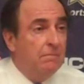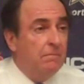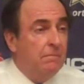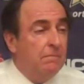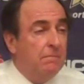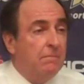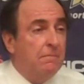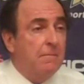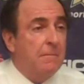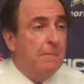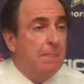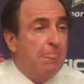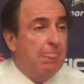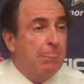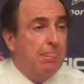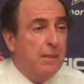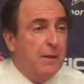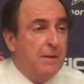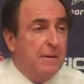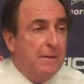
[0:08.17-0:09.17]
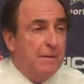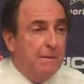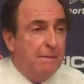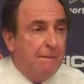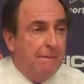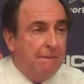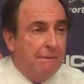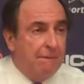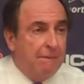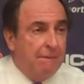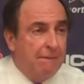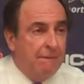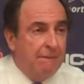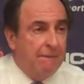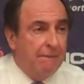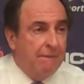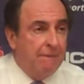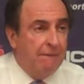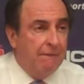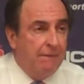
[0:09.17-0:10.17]
It was like two different games out there.
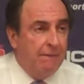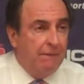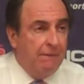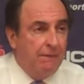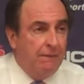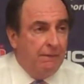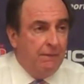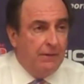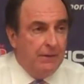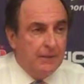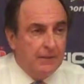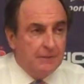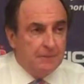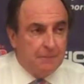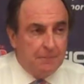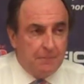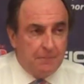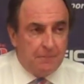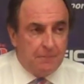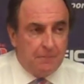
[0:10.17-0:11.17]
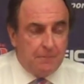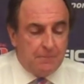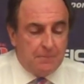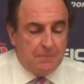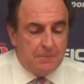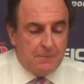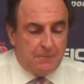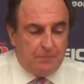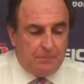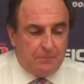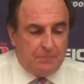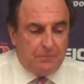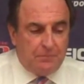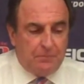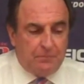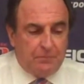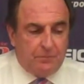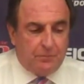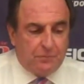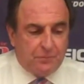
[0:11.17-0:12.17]
I mean, Temple the first half, and
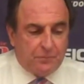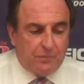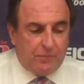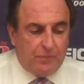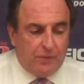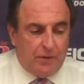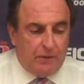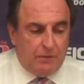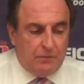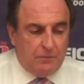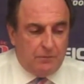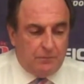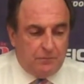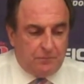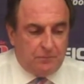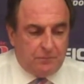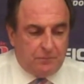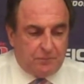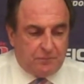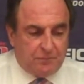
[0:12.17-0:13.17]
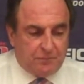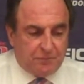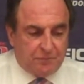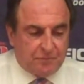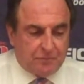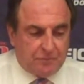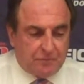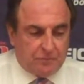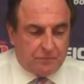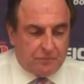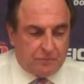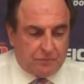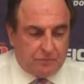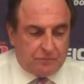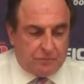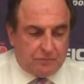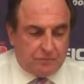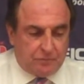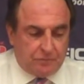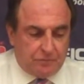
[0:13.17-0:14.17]
then in the second half, you guys went on that run
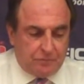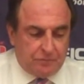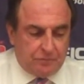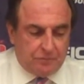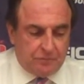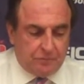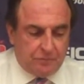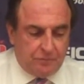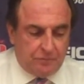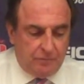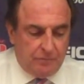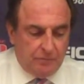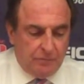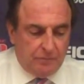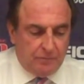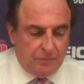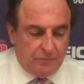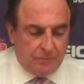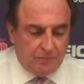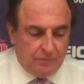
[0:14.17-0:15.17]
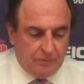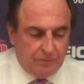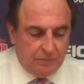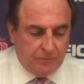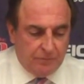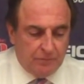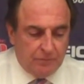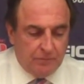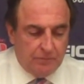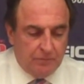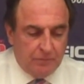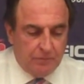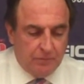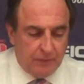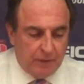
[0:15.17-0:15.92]
and pulled it out.